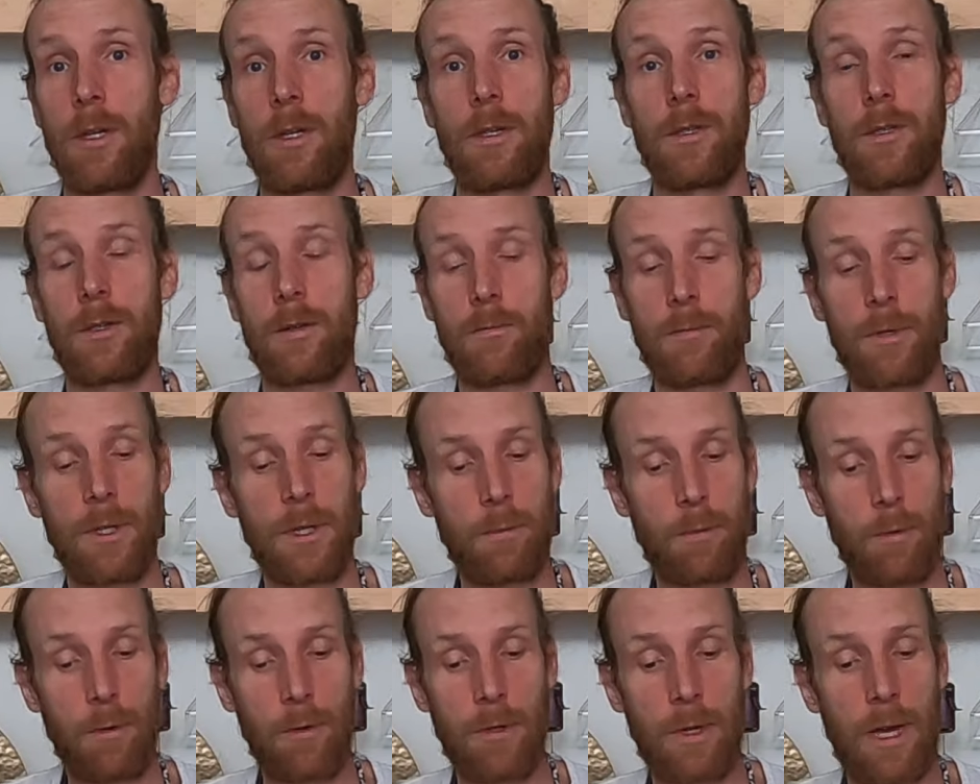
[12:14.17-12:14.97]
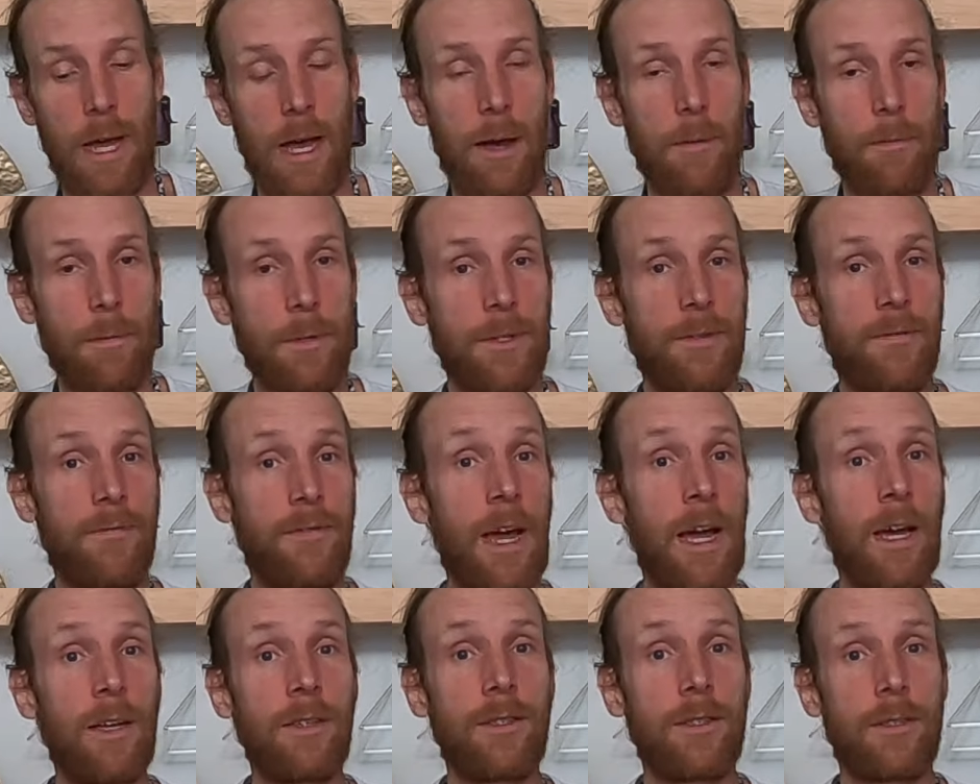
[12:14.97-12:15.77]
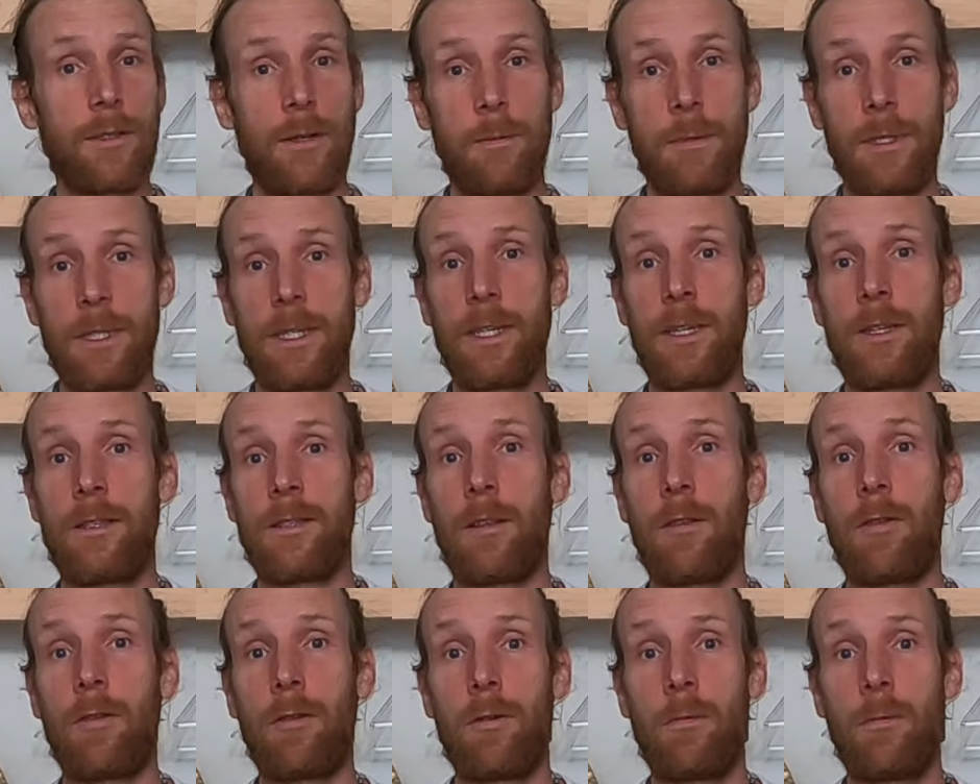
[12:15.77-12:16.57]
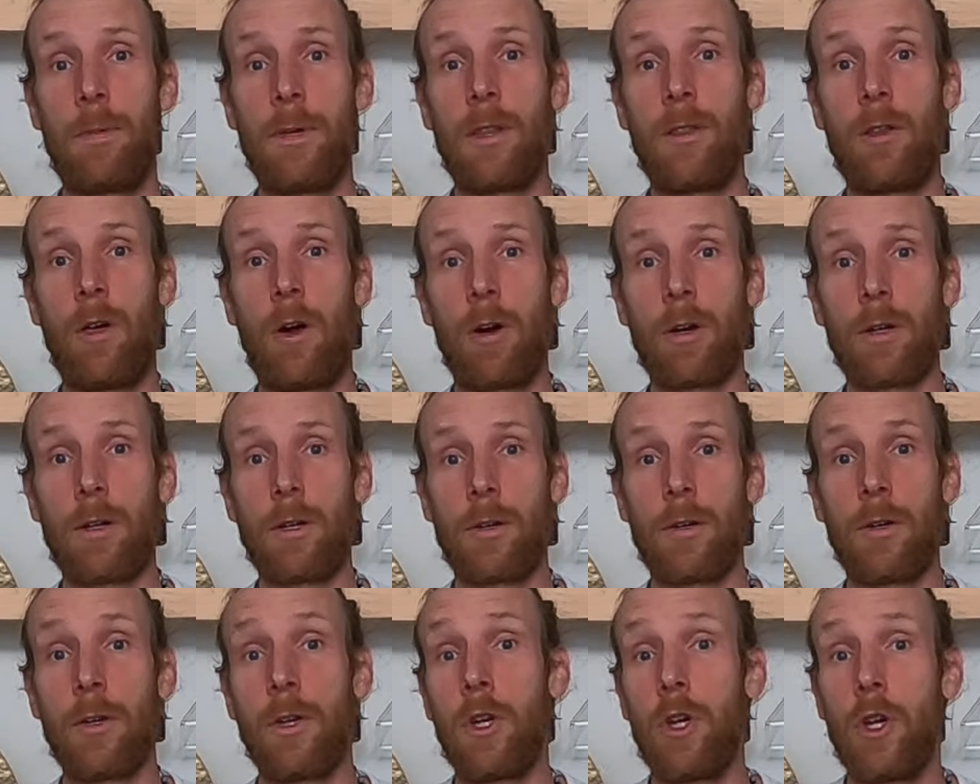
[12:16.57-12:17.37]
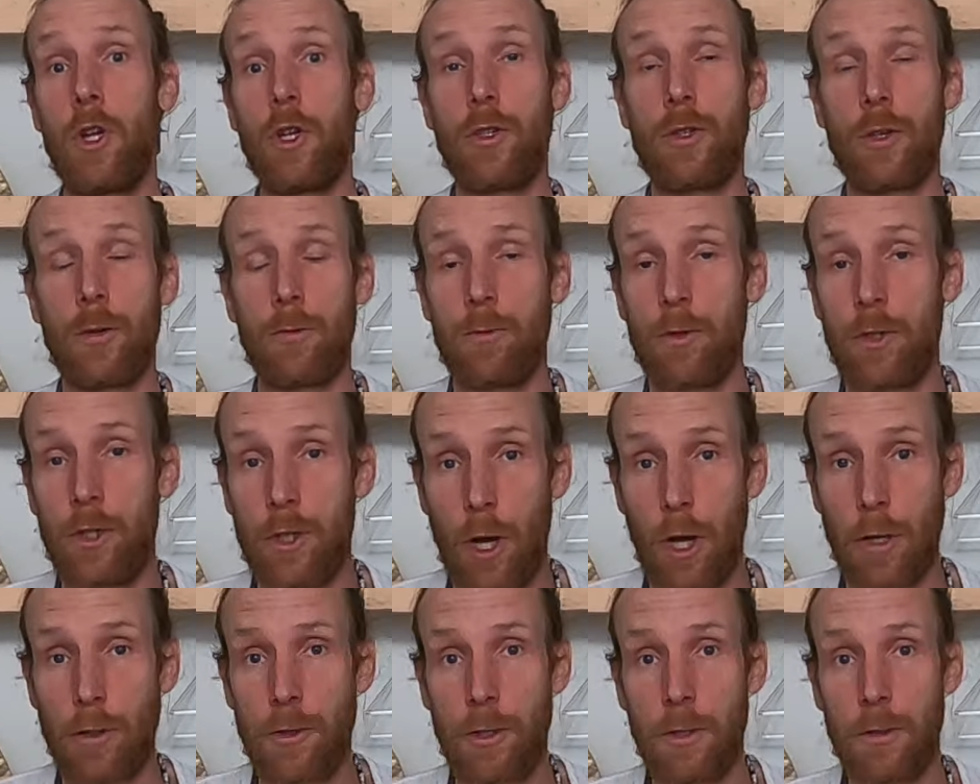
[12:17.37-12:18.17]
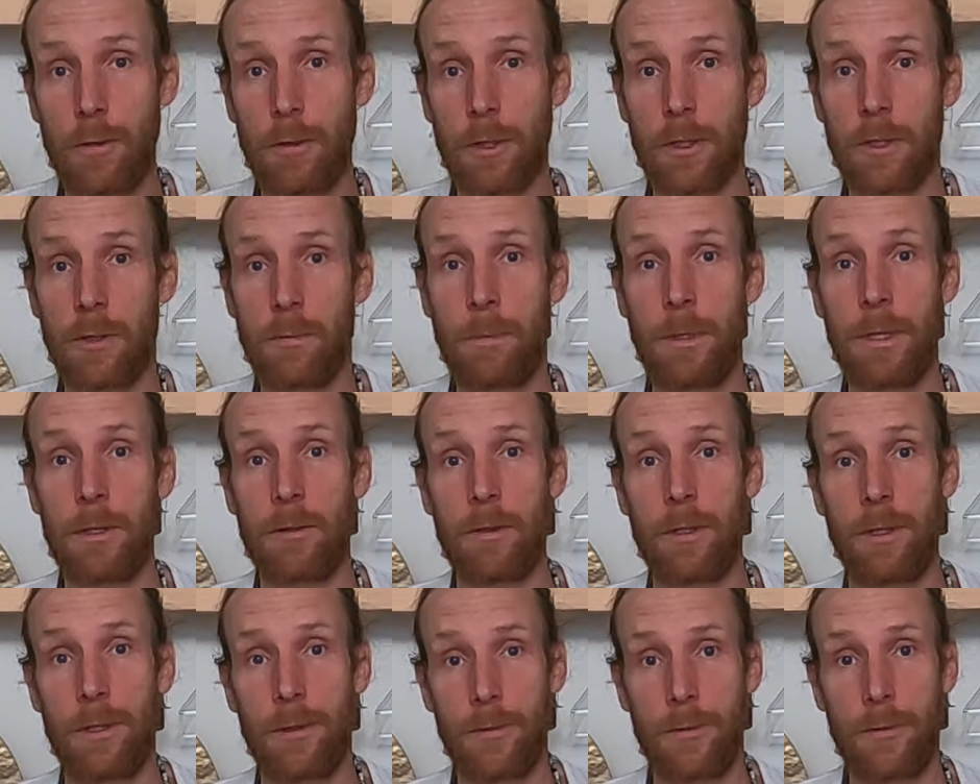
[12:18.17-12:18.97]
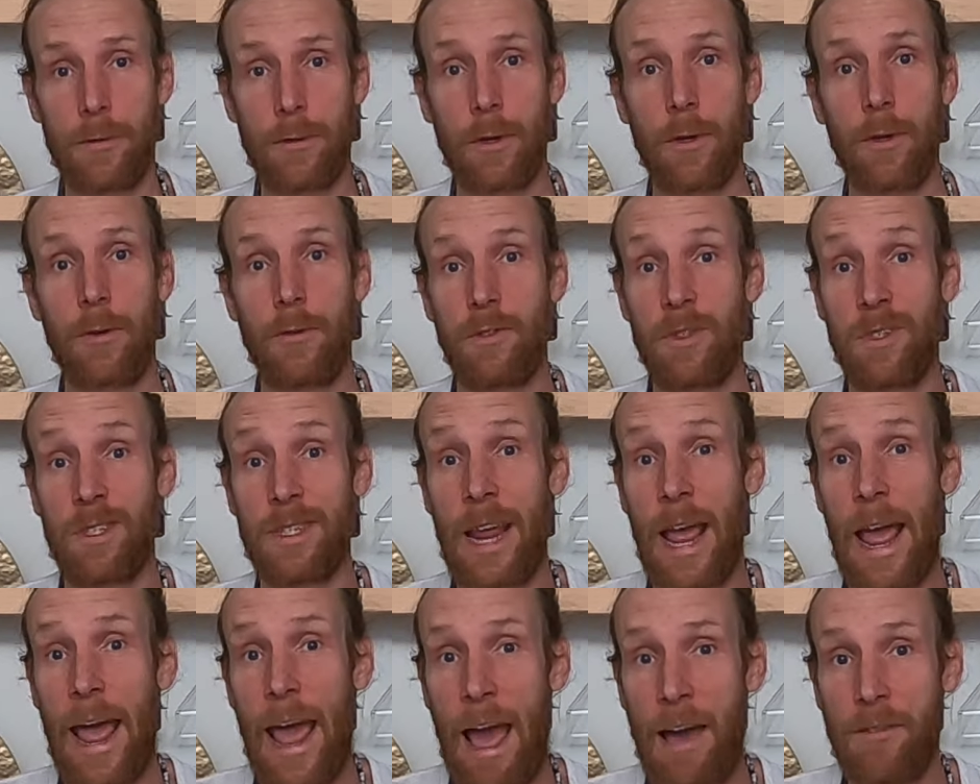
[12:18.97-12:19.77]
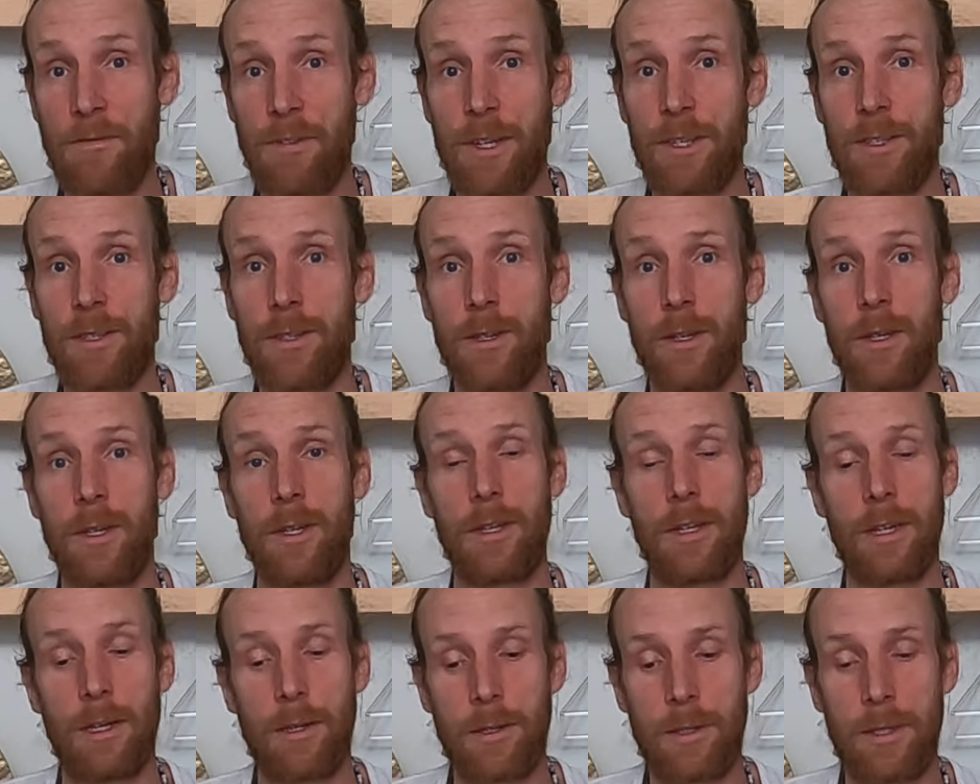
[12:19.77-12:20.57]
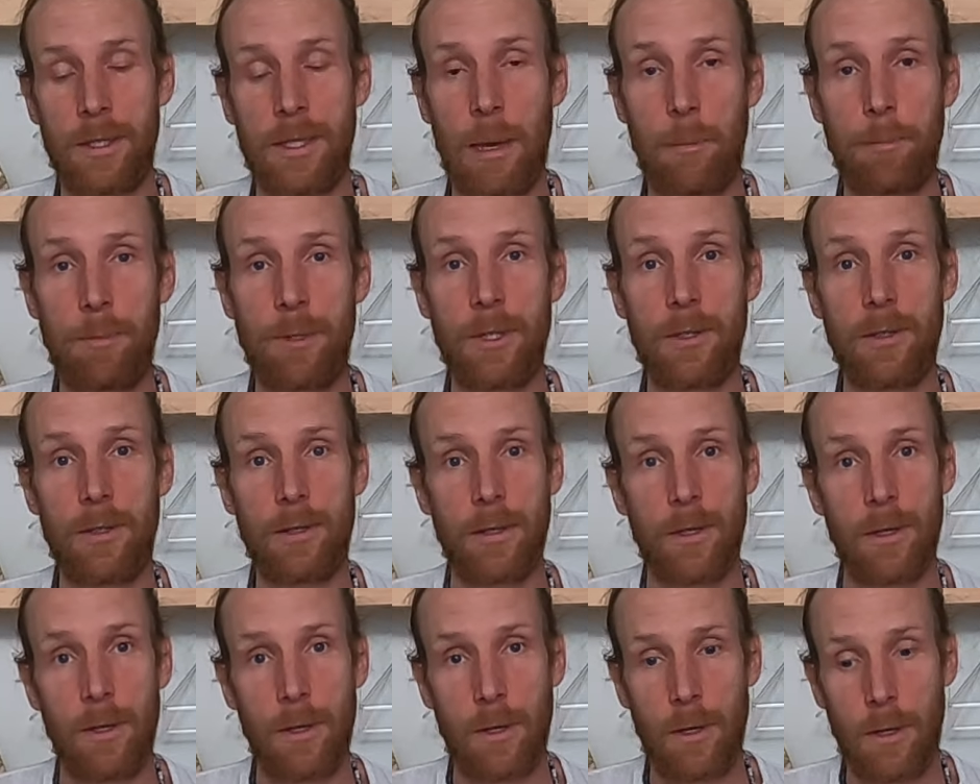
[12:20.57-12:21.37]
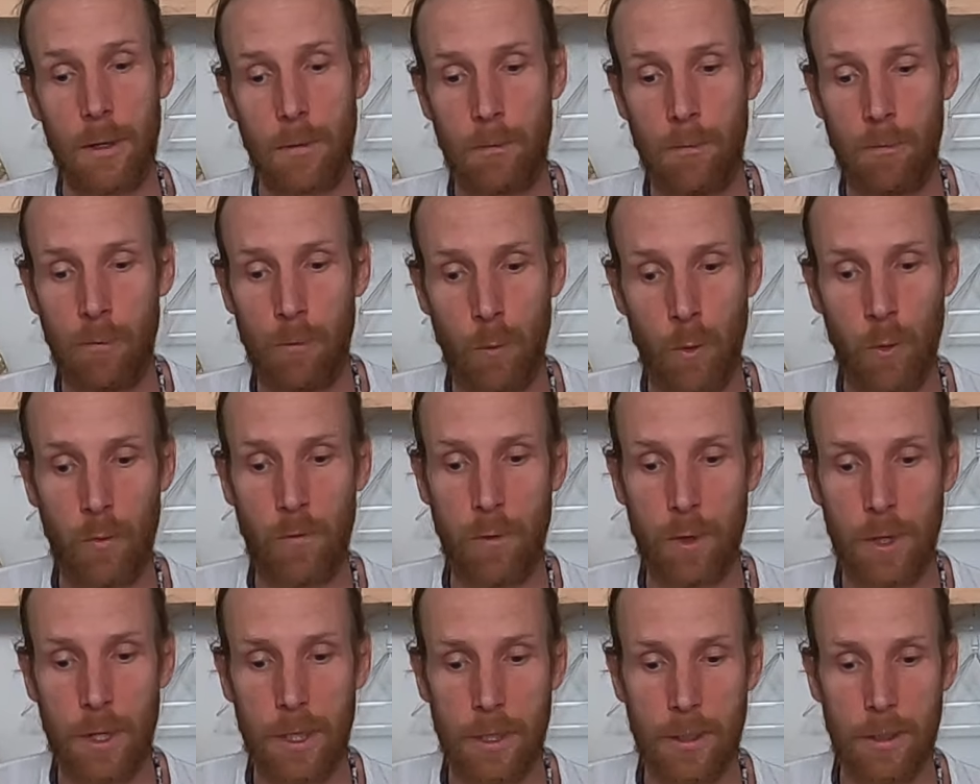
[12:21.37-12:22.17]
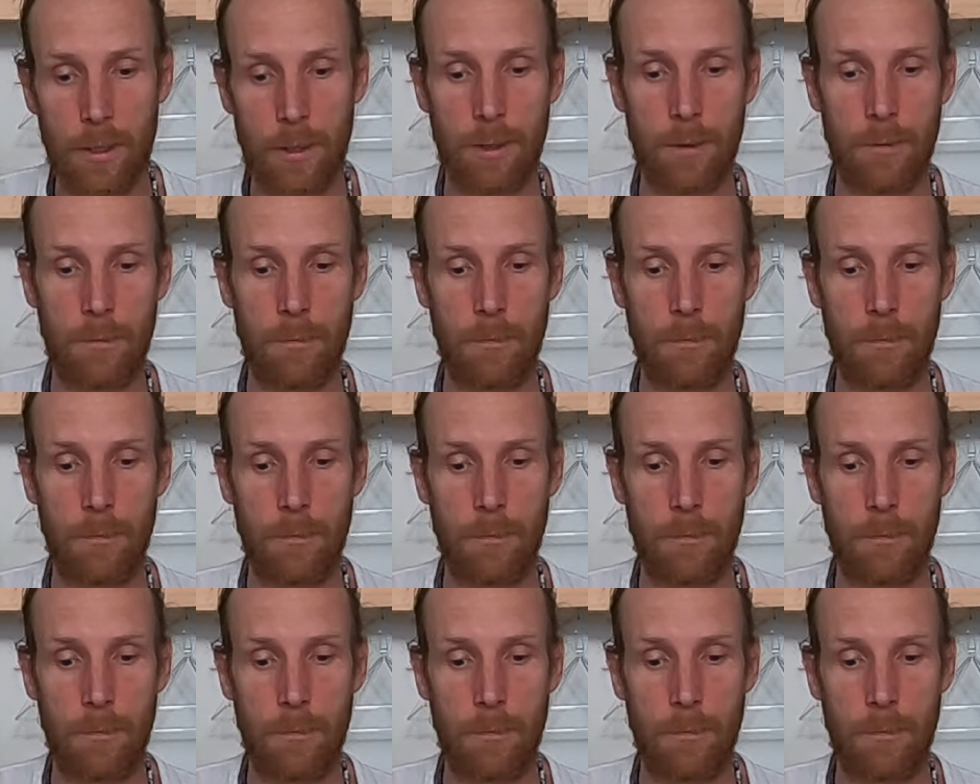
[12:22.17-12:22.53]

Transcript: Some people, it happens fast, some it takes a little bit longer. Don't judge your experience. Just have it, accept it, and move with it.